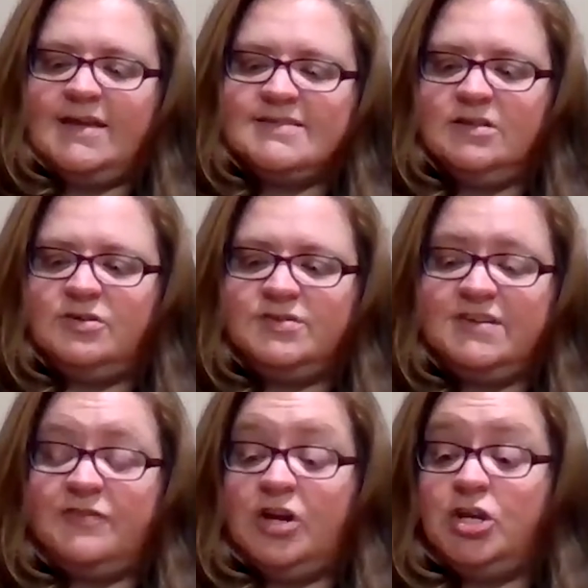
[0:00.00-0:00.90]
is a little
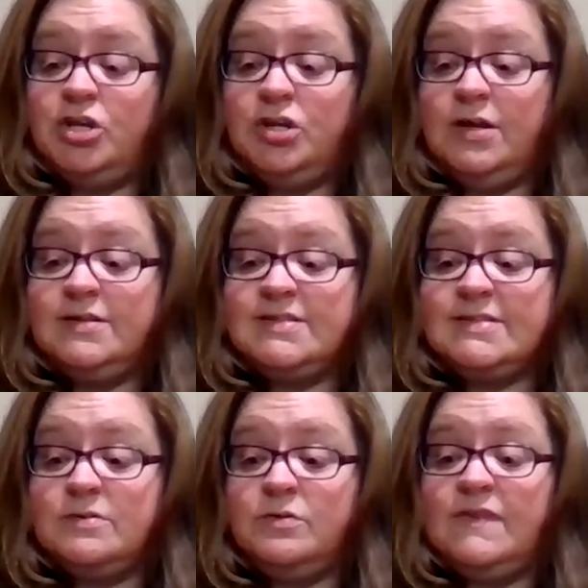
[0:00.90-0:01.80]
different.
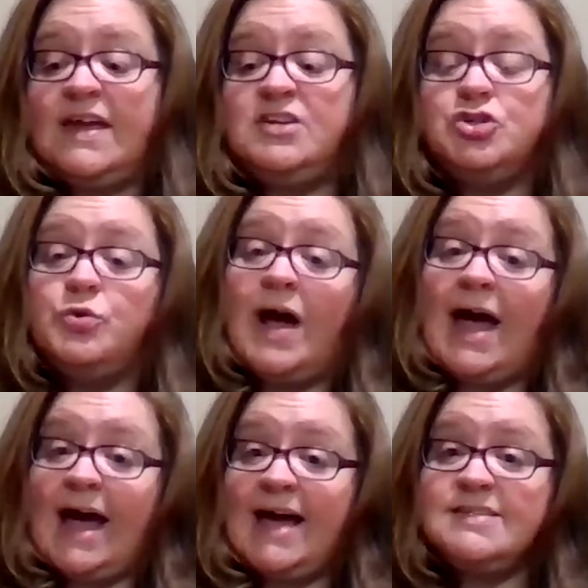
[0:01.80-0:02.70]
They do
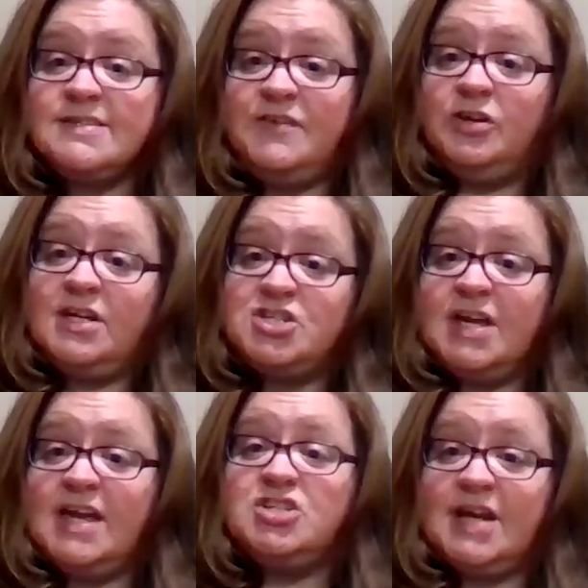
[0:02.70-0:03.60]
ask, field
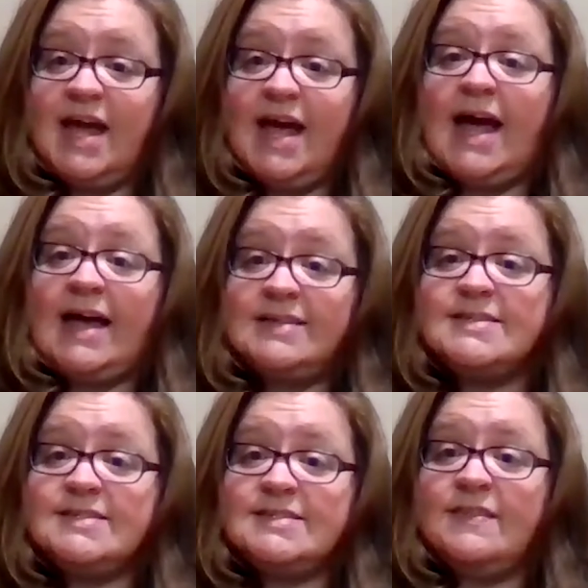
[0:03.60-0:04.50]
education
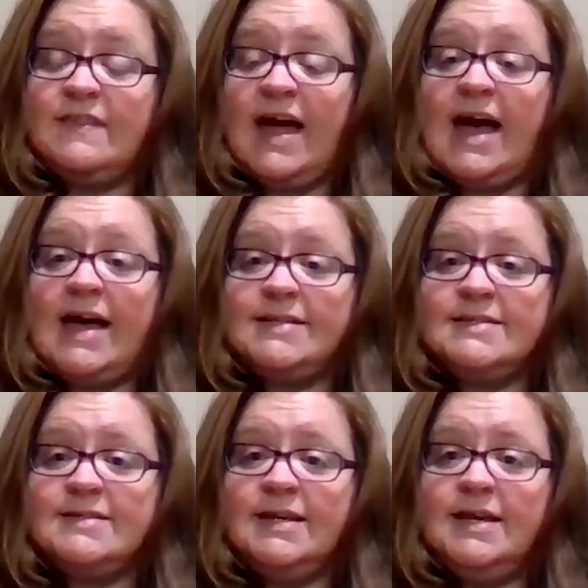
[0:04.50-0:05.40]
asks
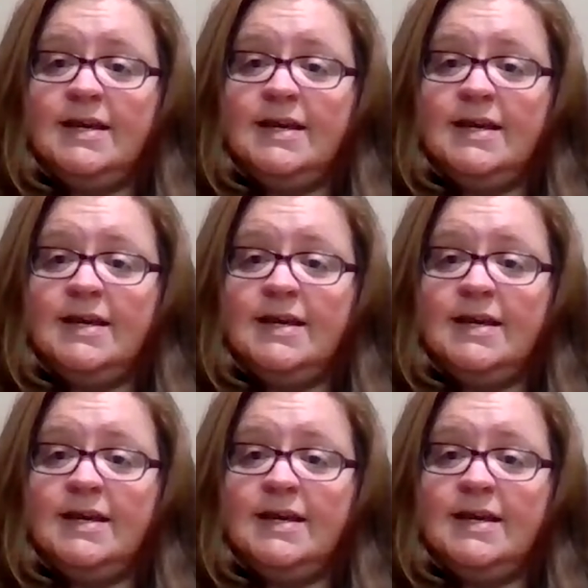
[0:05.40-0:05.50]
that